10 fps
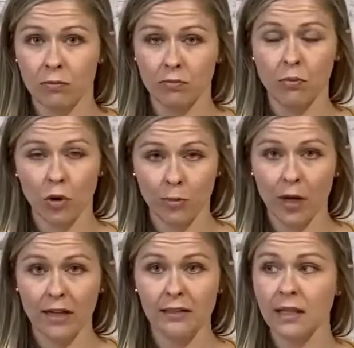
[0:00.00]
more
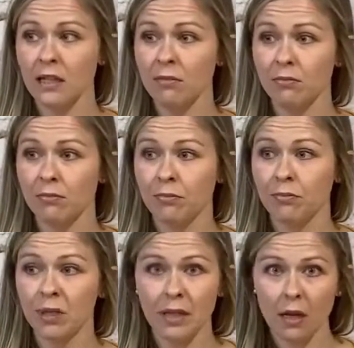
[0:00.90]
pricey,
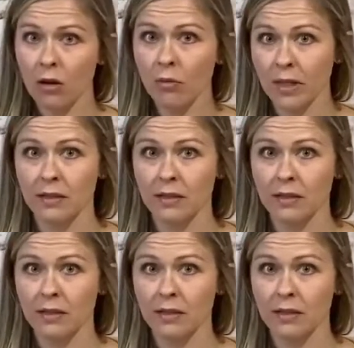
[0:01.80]
but not always.